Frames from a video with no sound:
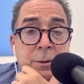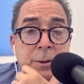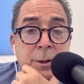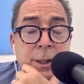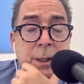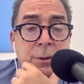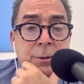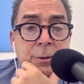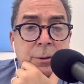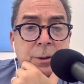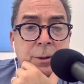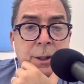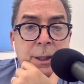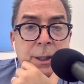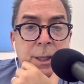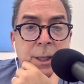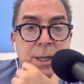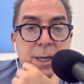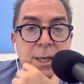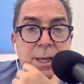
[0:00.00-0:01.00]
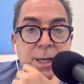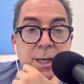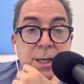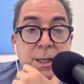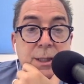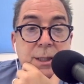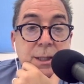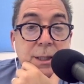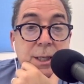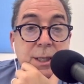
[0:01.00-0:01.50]
the elderly,
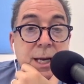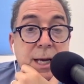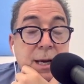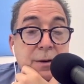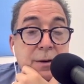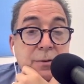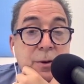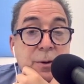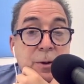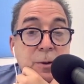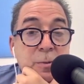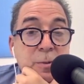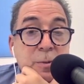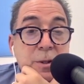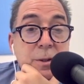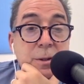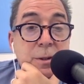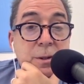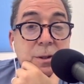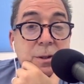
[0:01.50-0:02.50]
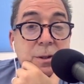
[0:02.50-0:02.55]
to stay out of groups.